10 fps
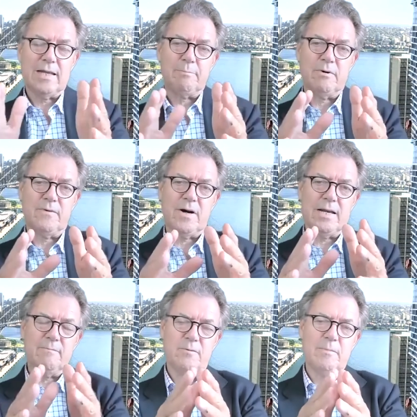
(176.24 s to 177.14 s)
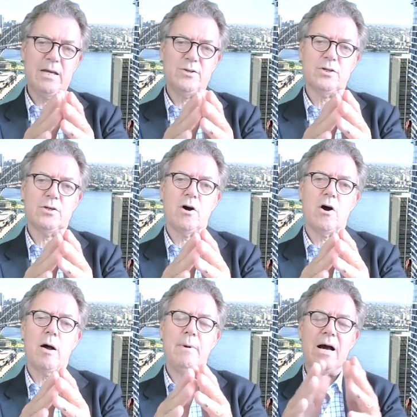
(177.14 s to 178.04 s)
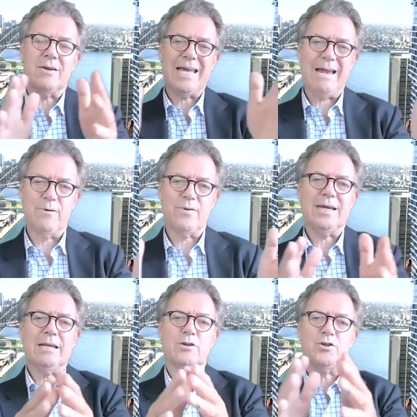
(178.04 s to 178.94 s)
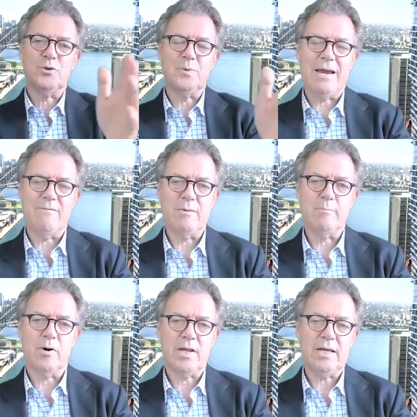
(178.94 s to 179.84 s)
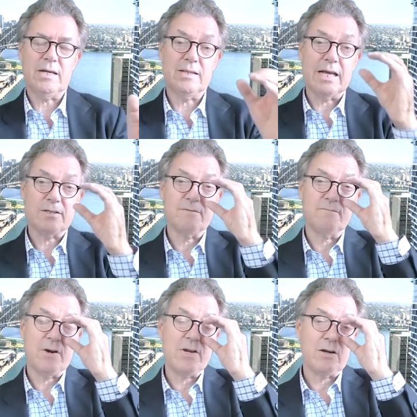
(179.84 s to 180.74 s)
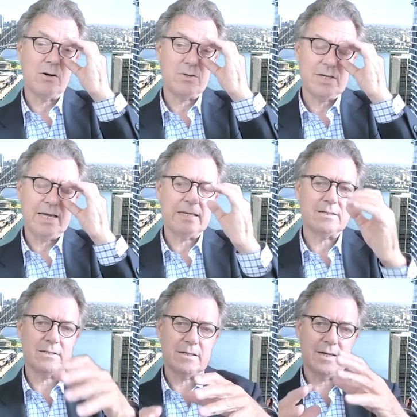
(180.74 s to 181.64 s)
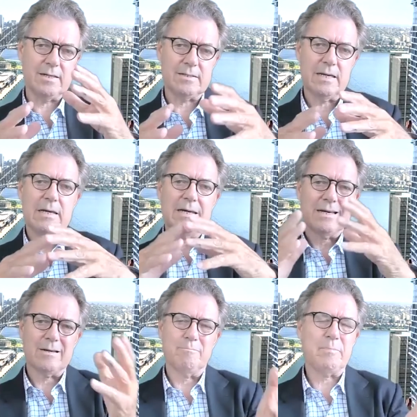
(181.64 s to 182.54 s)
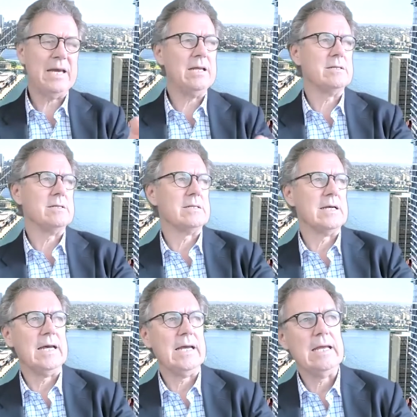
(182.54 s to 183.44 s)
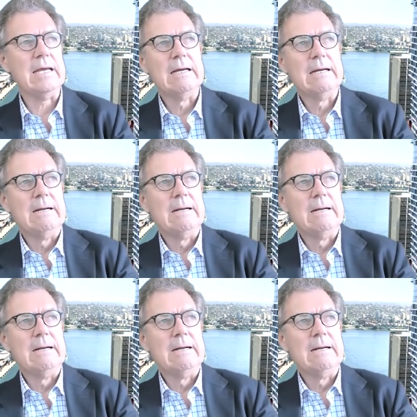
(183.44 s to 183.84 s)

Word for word: they mm. provide information about everything to everybody, and that's a very costly exercise compared to, say,